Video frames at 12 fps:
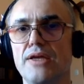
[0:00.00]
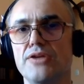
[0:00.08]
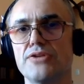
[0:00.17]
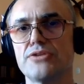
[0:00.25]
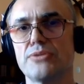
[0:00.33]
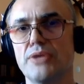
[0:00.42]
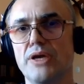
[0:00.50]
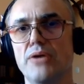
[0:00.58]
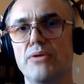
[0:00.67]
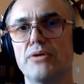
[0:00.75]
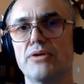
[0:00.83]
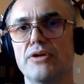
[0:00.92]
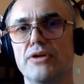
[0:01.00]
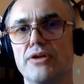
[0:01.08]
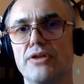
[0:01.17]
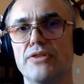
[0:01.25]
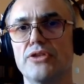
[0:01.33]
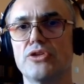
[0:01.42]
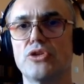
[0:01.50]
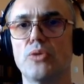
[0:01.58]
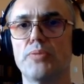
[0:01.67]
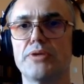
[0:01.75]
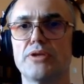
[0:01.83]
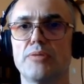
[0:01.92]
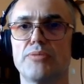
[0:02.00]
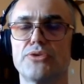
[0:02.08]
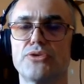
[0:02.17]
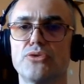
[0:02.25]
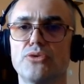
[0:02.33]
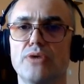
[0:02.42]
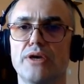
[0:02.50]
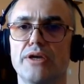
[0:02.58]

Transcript: So now, in that topic number two,